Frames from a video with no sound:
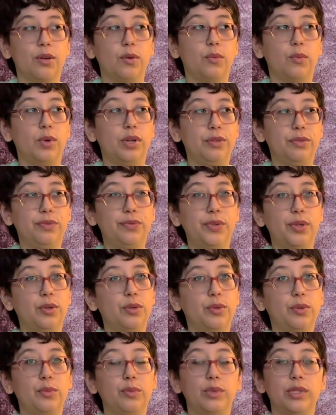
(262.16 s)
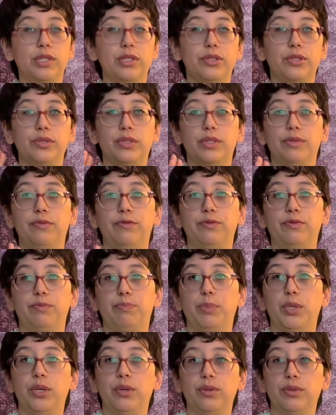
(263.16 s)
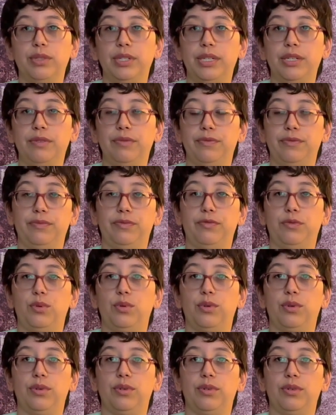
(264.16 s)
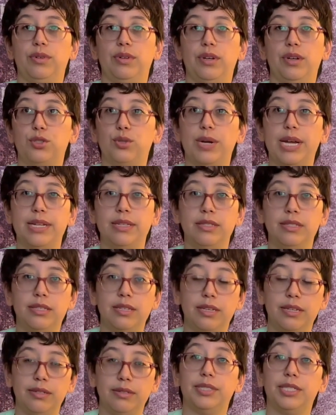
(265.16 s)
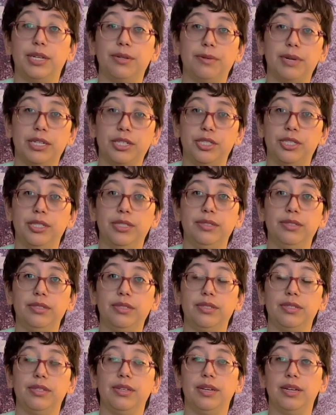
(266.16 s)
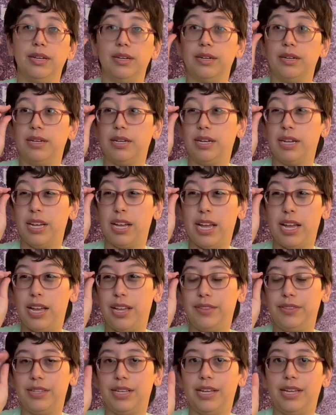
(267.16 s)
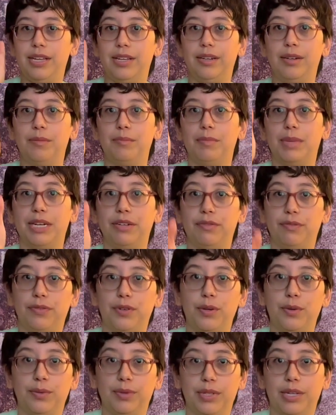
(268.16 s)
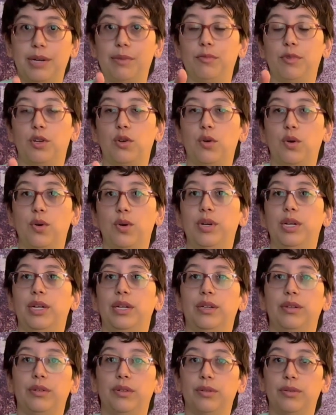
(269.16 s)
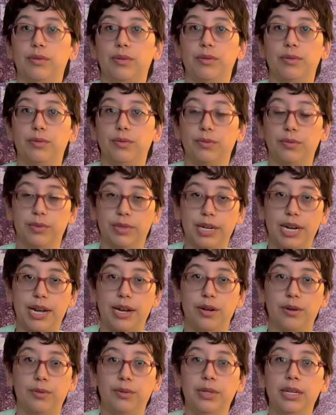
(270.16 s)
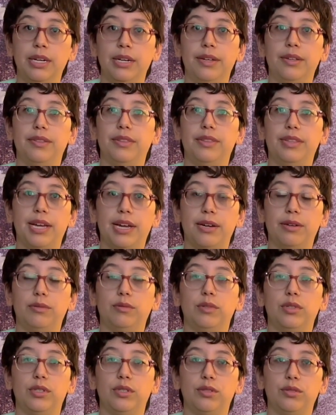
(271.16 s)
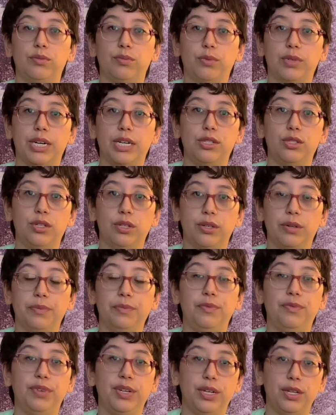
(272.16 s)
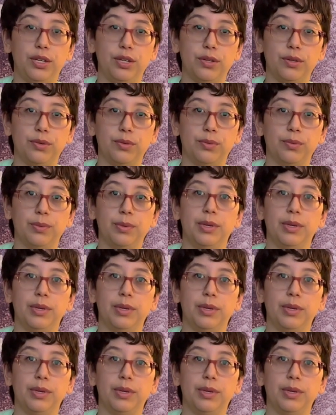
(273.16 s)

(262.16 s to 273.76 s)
one phone was purely for transit directions, and then my phone that I'm recording now, that was what I took video